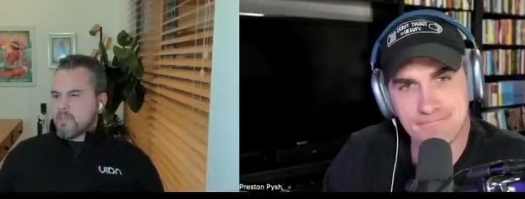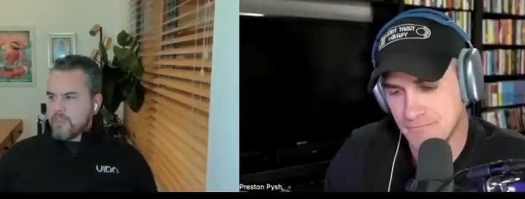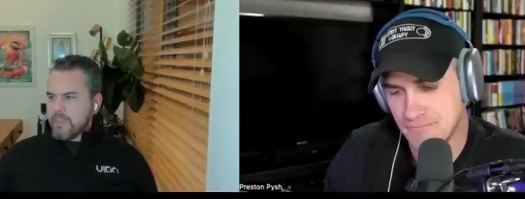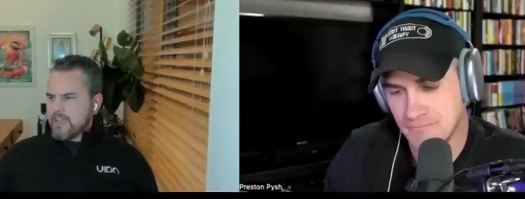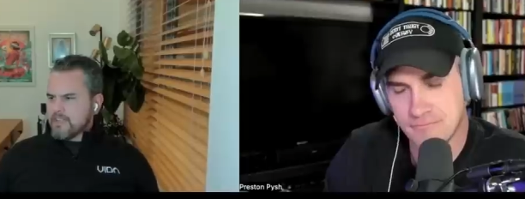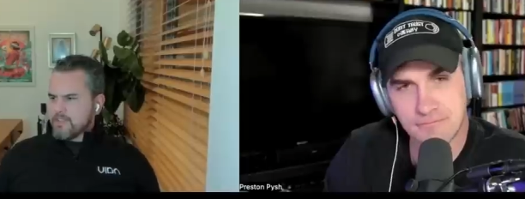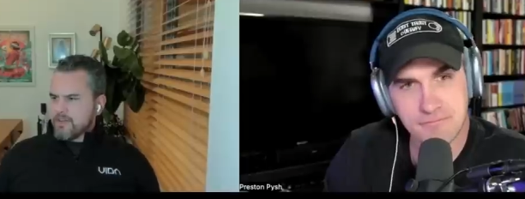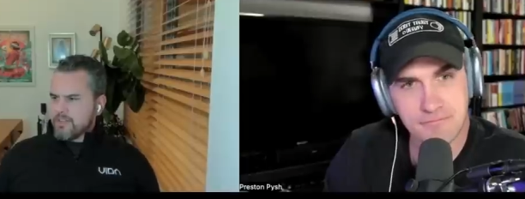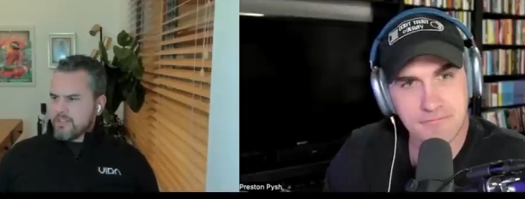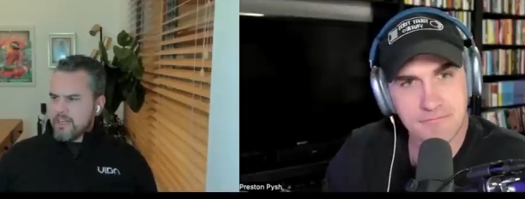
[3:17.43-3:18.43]
Speaker 1: They got
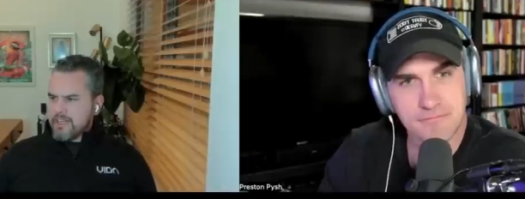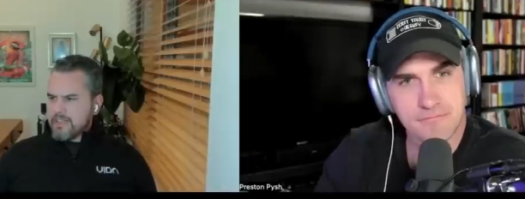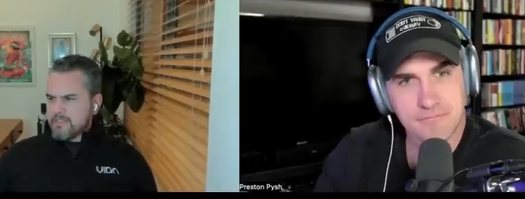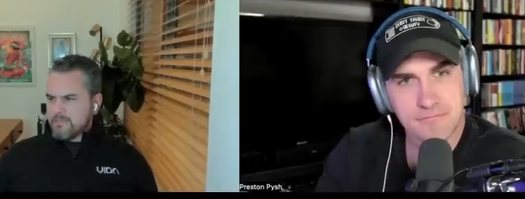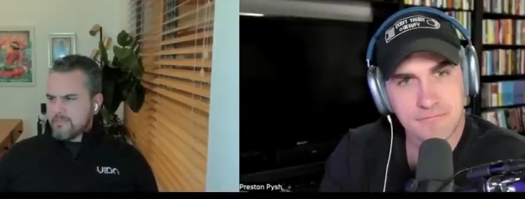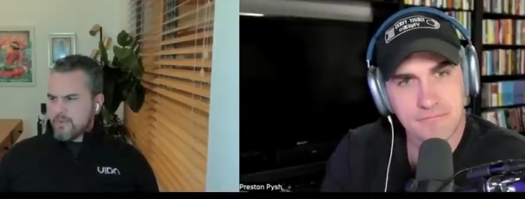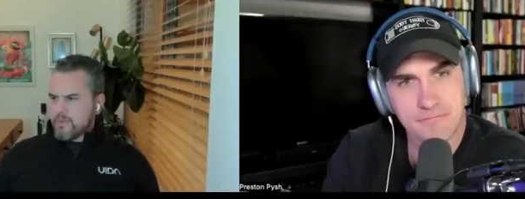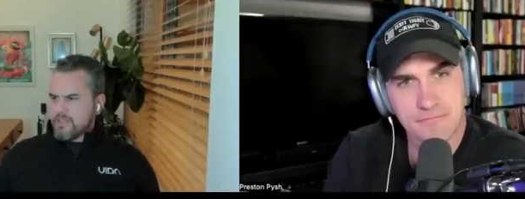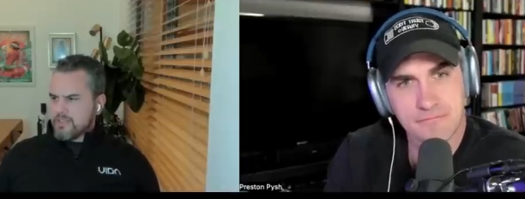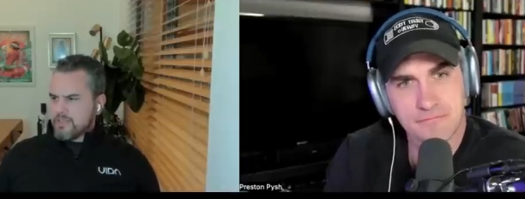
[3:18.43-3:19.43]
started, and I guess
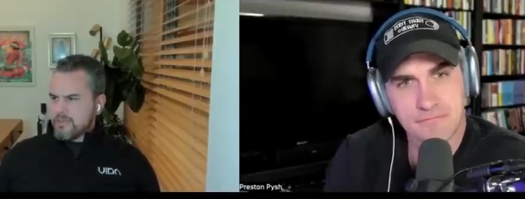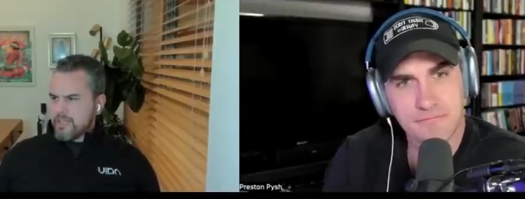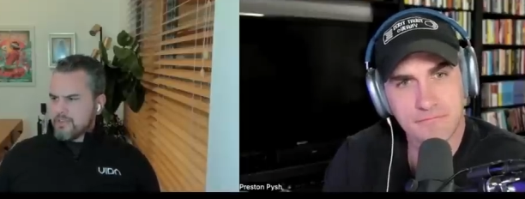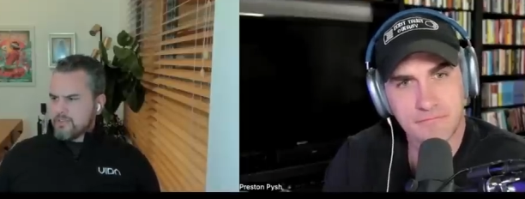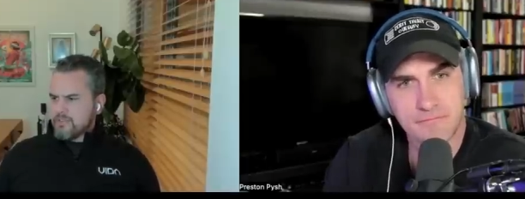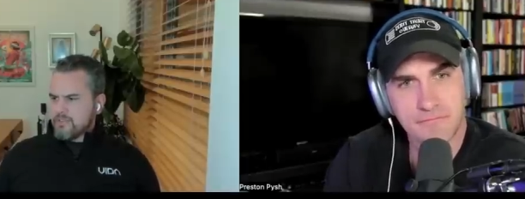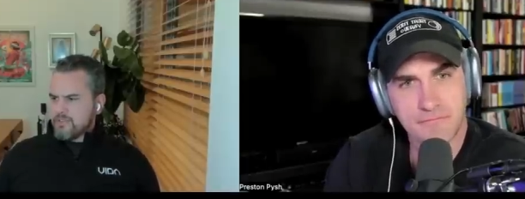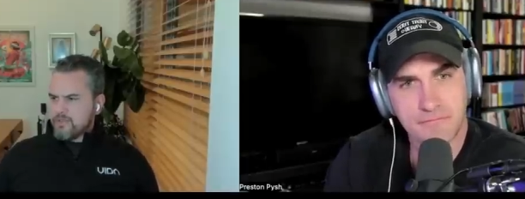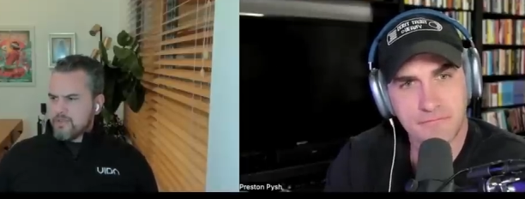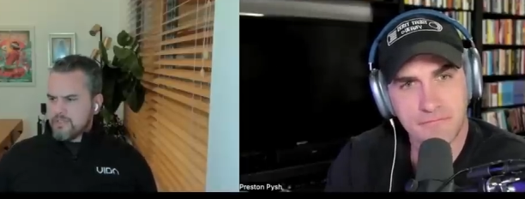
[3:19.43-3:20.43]
originally at about
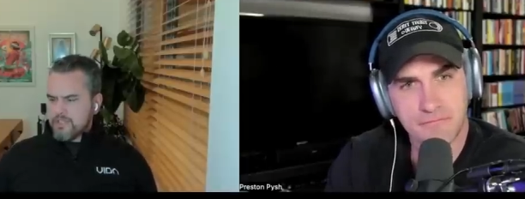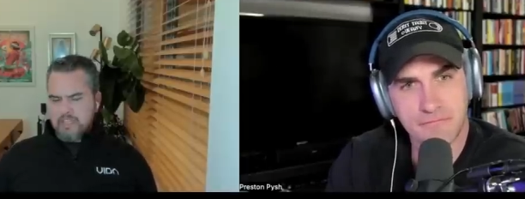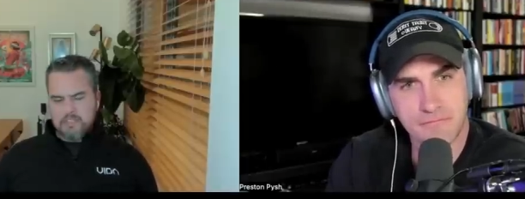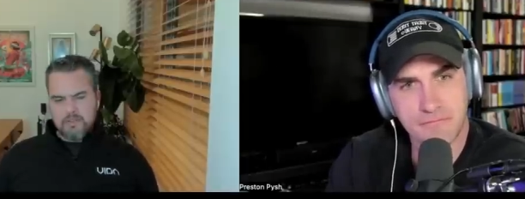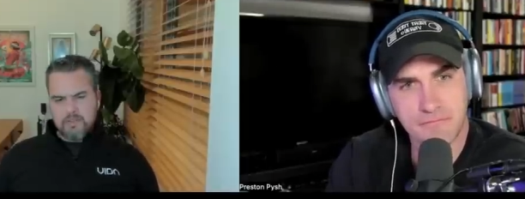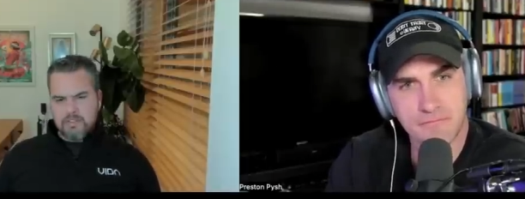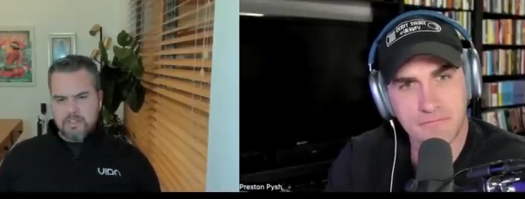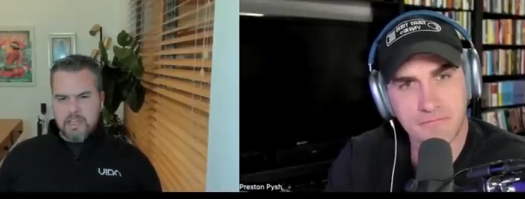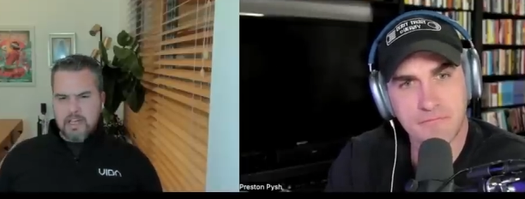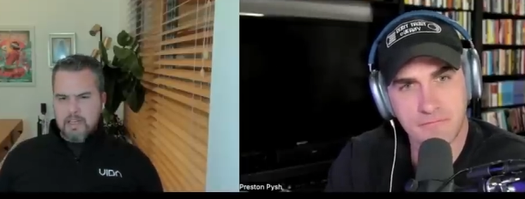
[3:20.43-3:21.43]
2008,
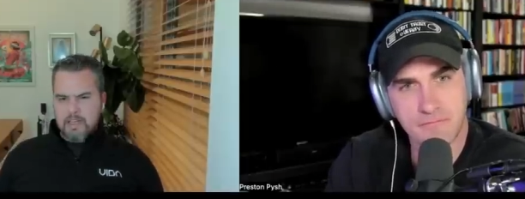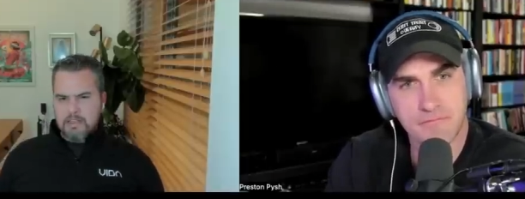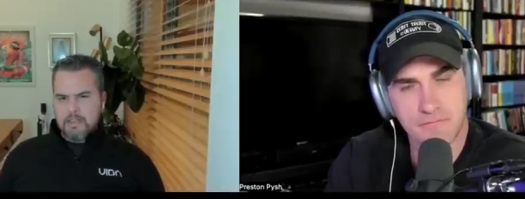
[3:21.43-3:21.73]
2009.